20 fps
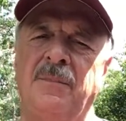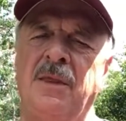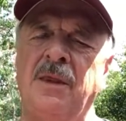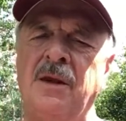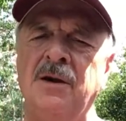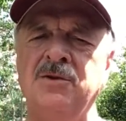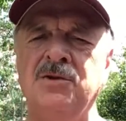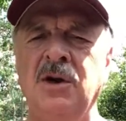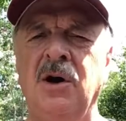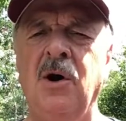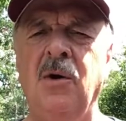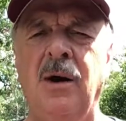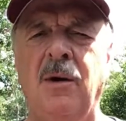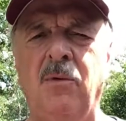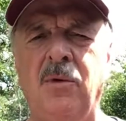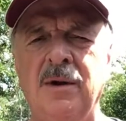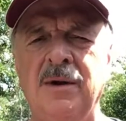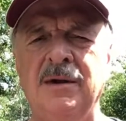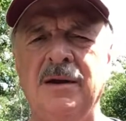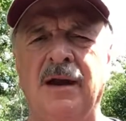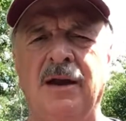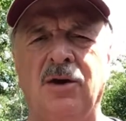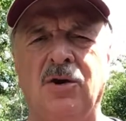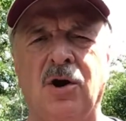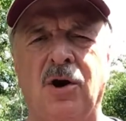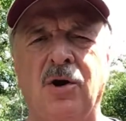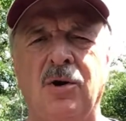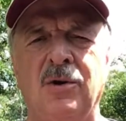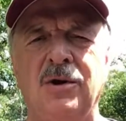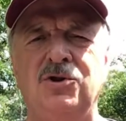So I want to
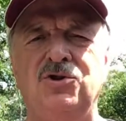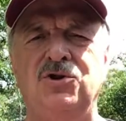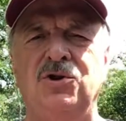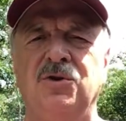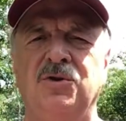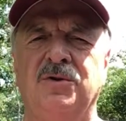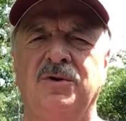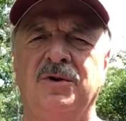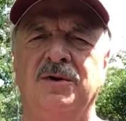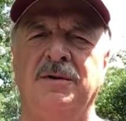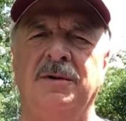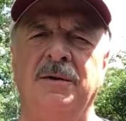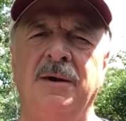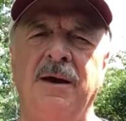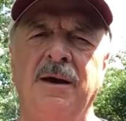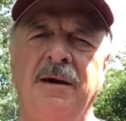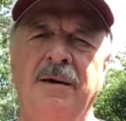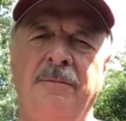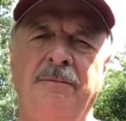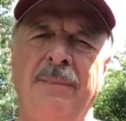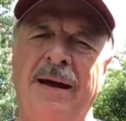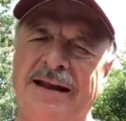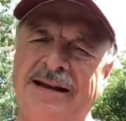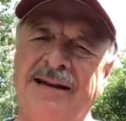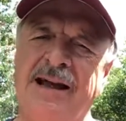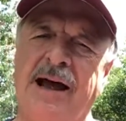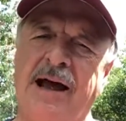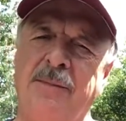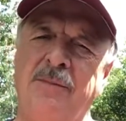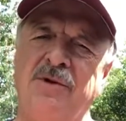encourage you to make
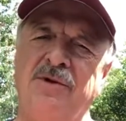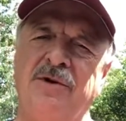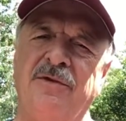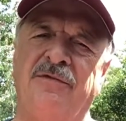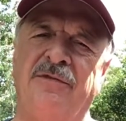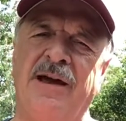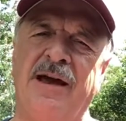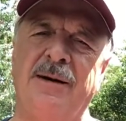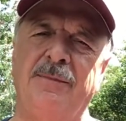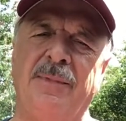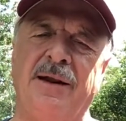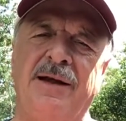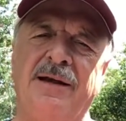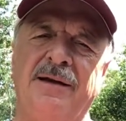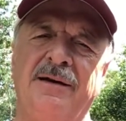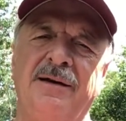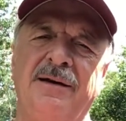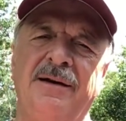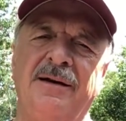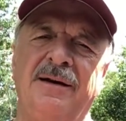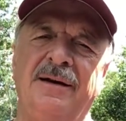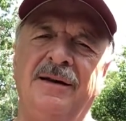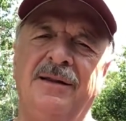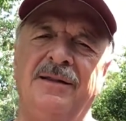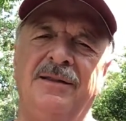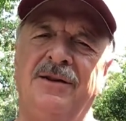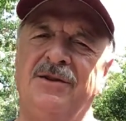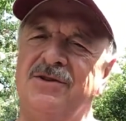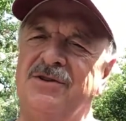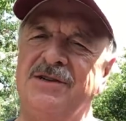time with your family.
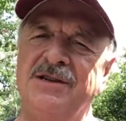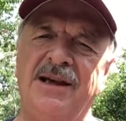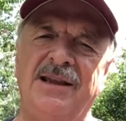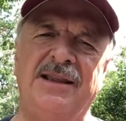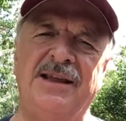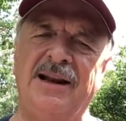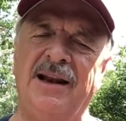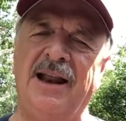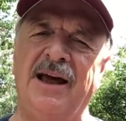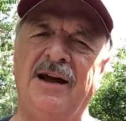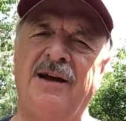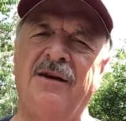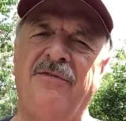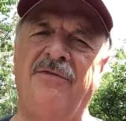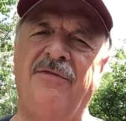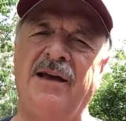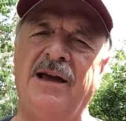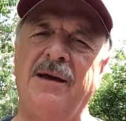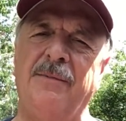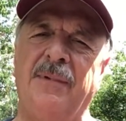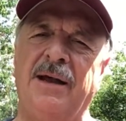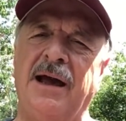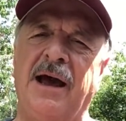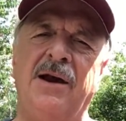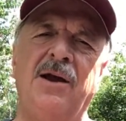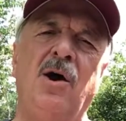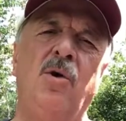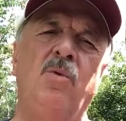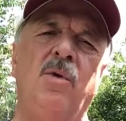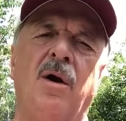There's nothing like our family. I
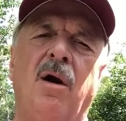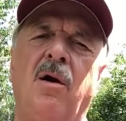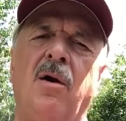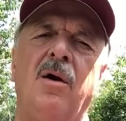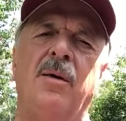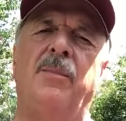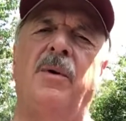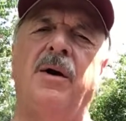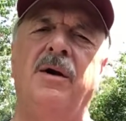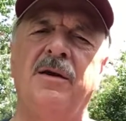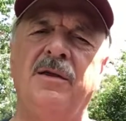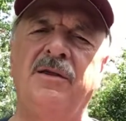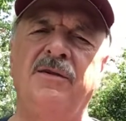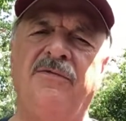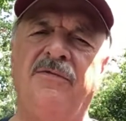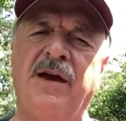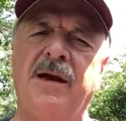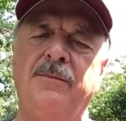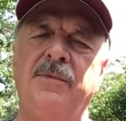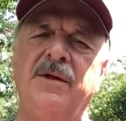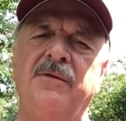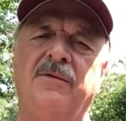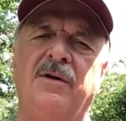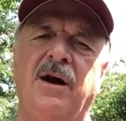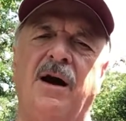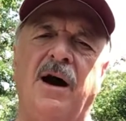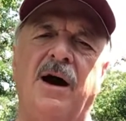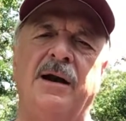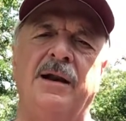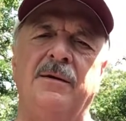know we're all a part of the family of
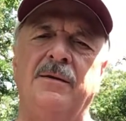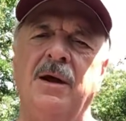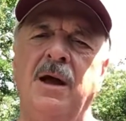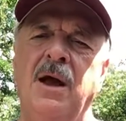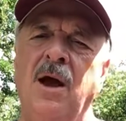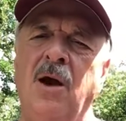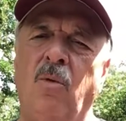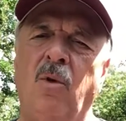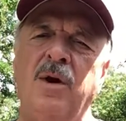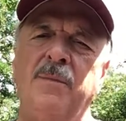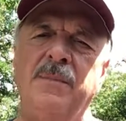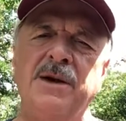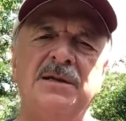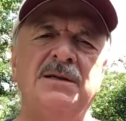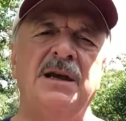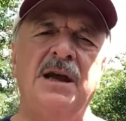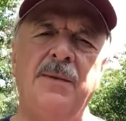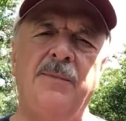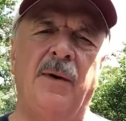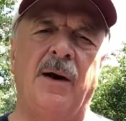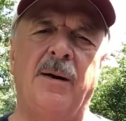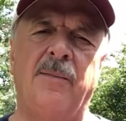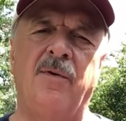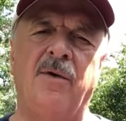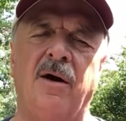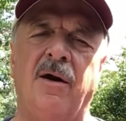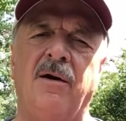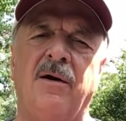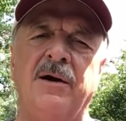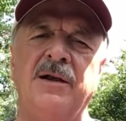God, and we must keep our
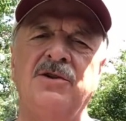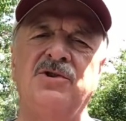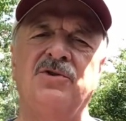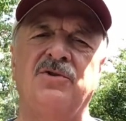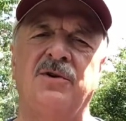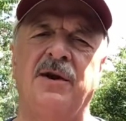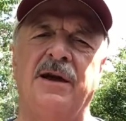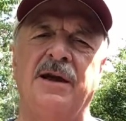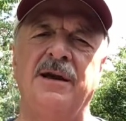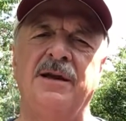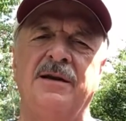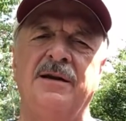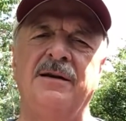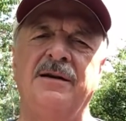priorities straight,